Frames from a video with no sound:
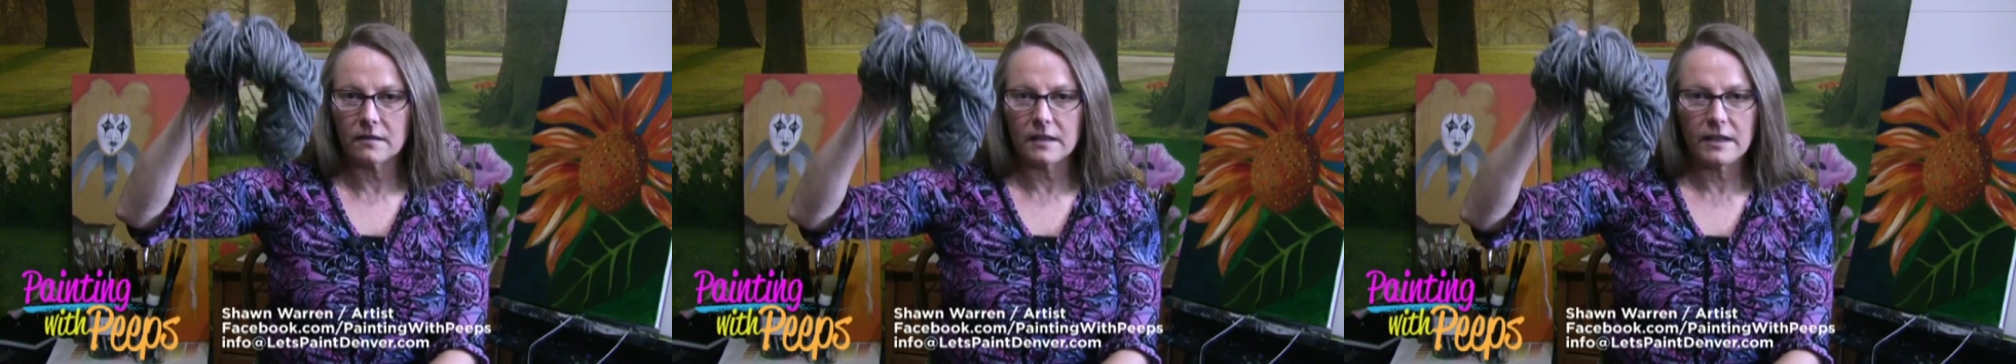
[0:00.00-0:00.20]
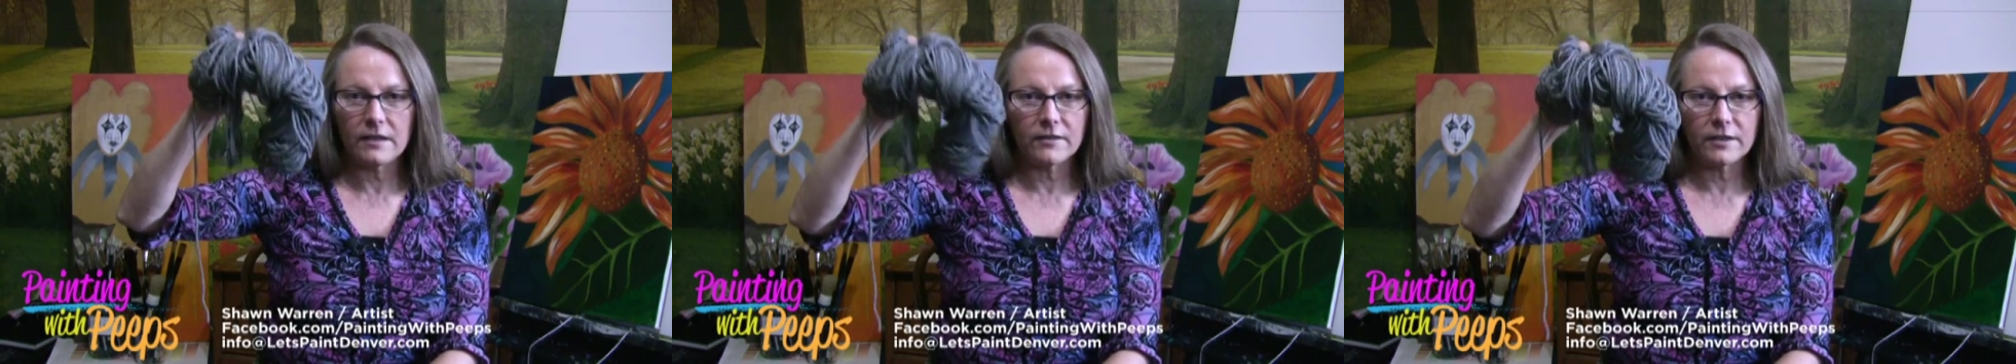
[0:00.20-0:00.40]

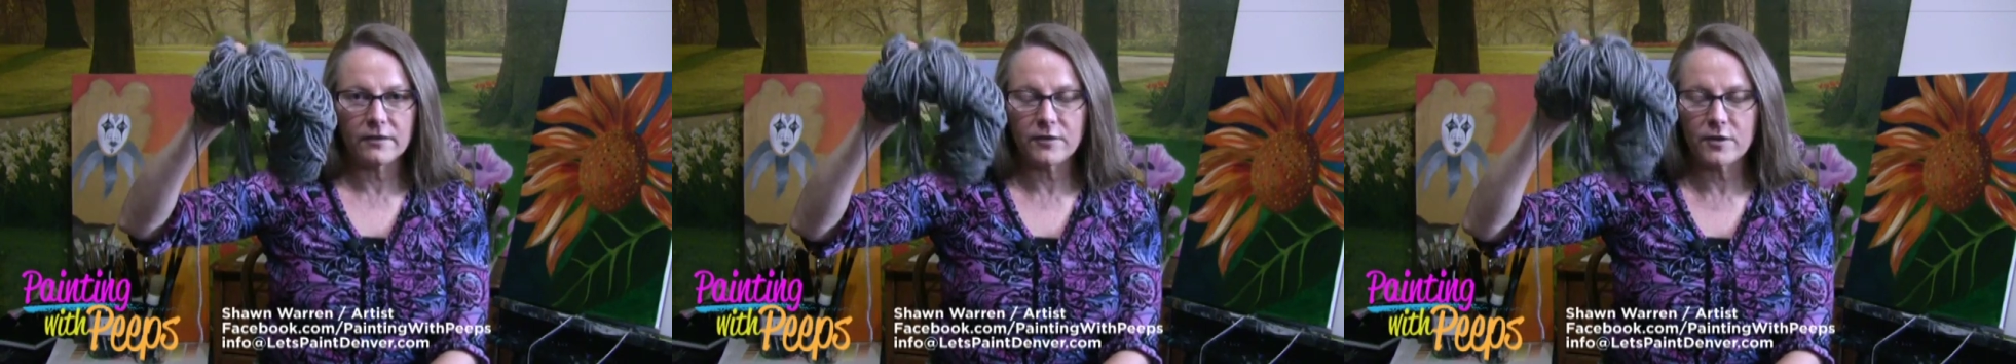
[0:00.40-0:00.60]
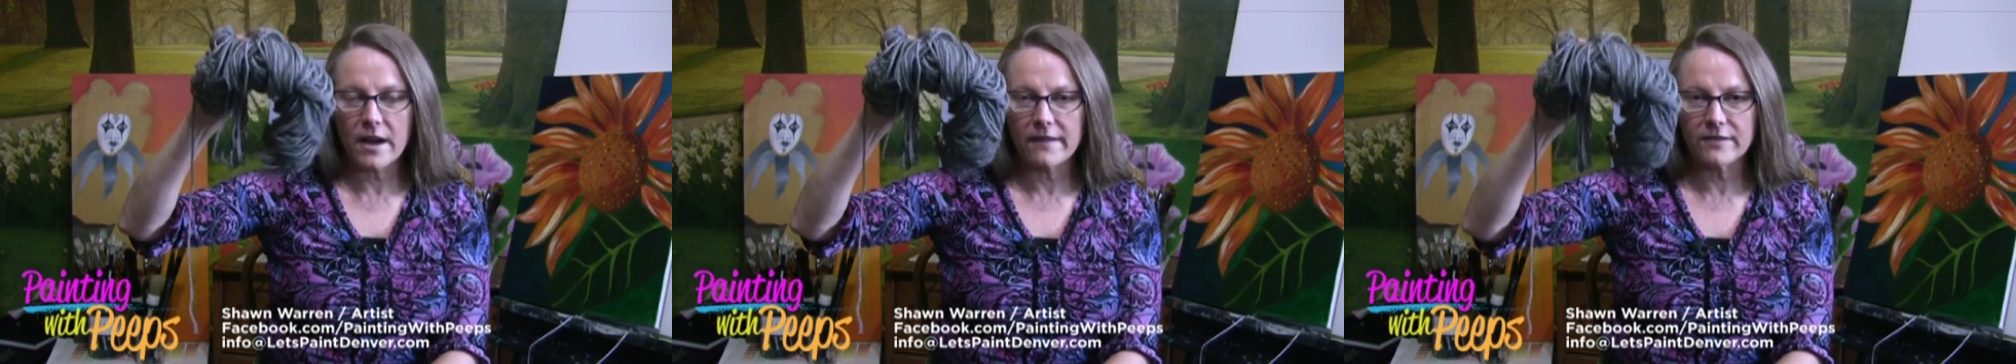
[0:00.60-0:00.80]
even
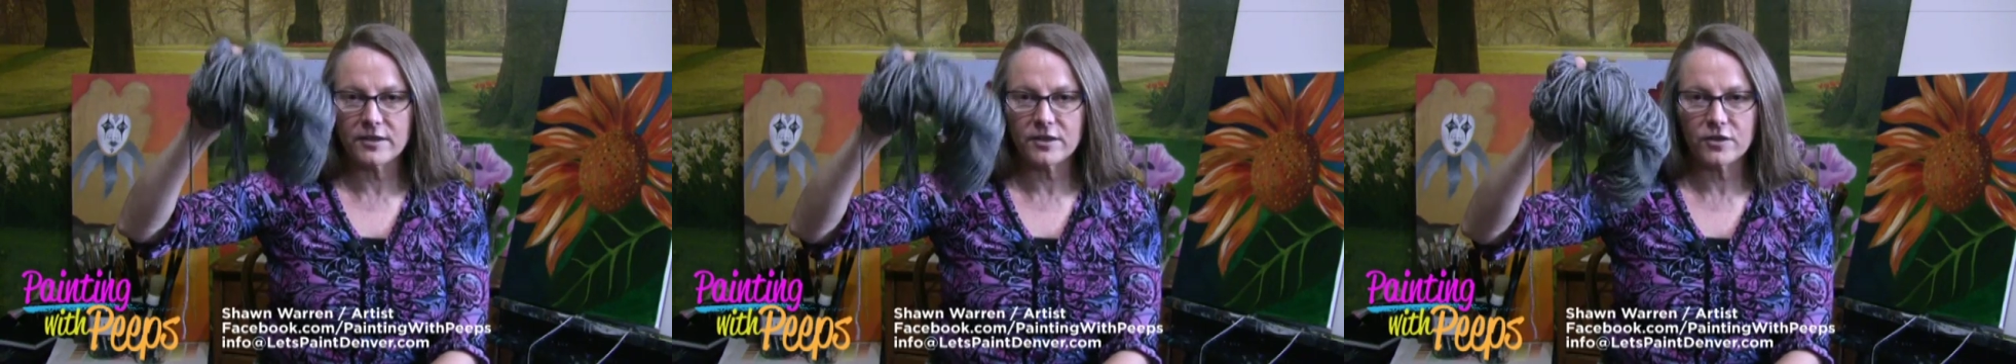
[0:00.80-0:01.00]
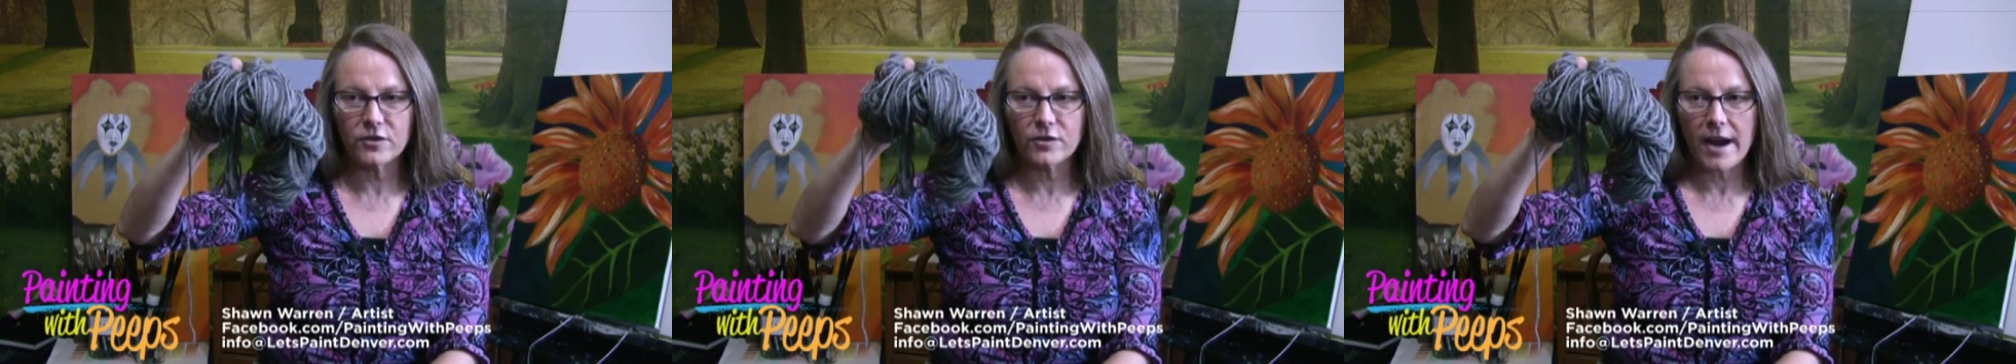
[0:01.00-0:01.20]
if you have
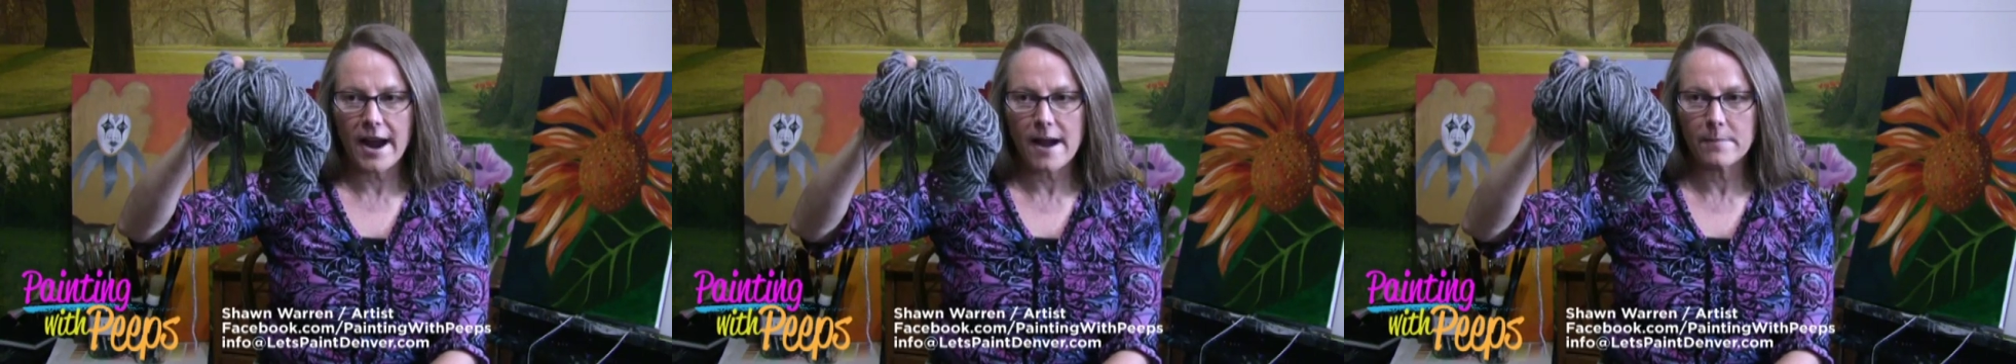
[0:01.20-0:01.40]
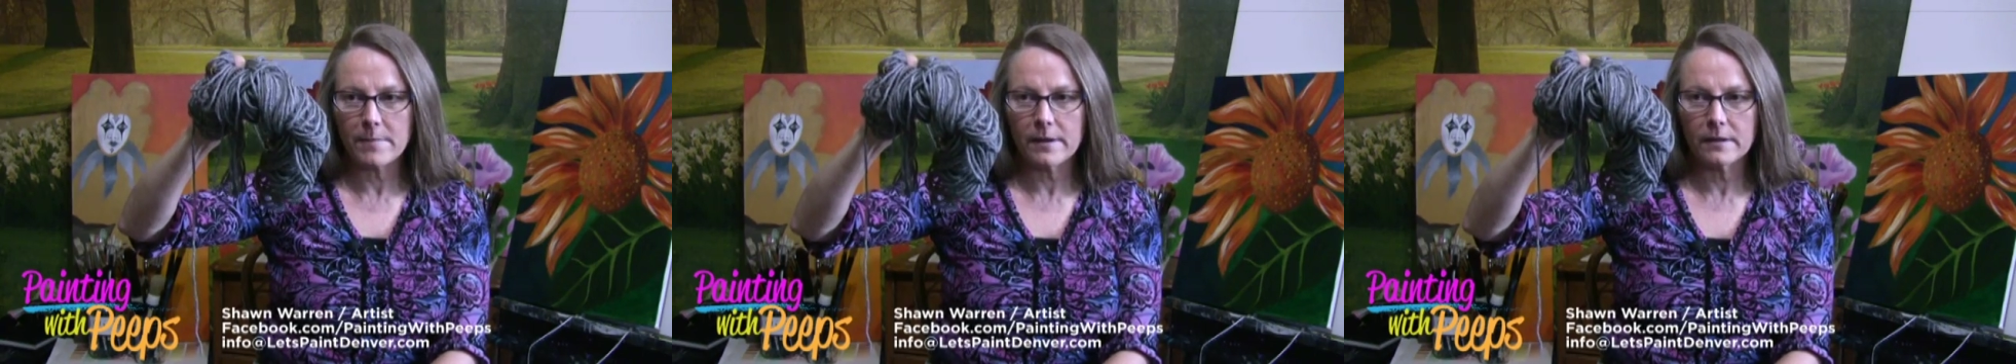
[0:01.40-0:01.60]

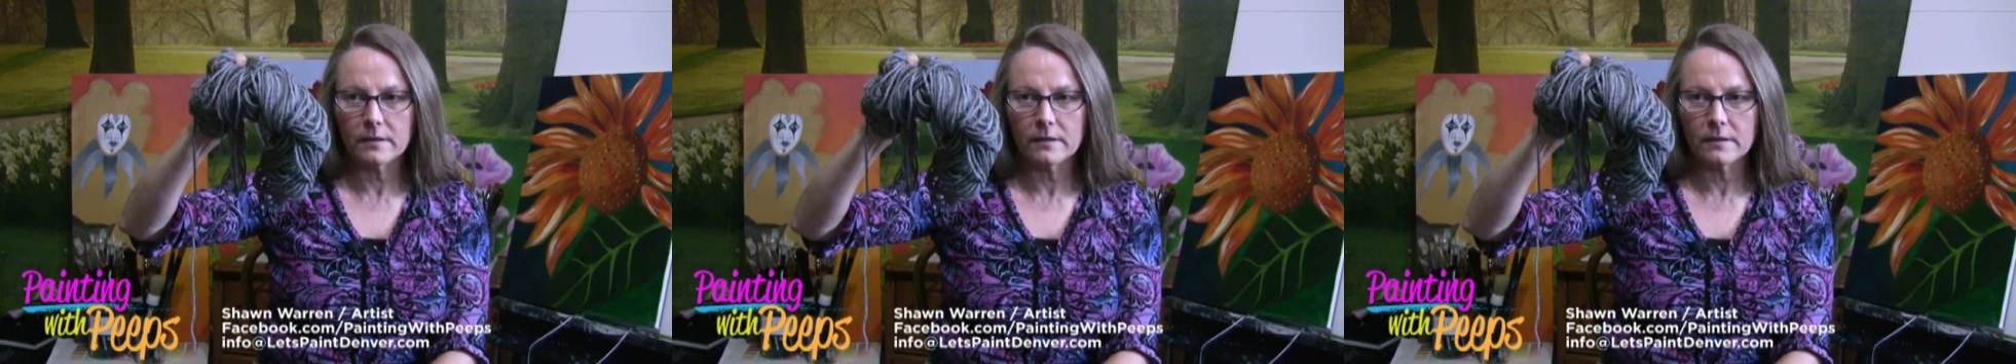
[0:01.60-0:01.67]
scrap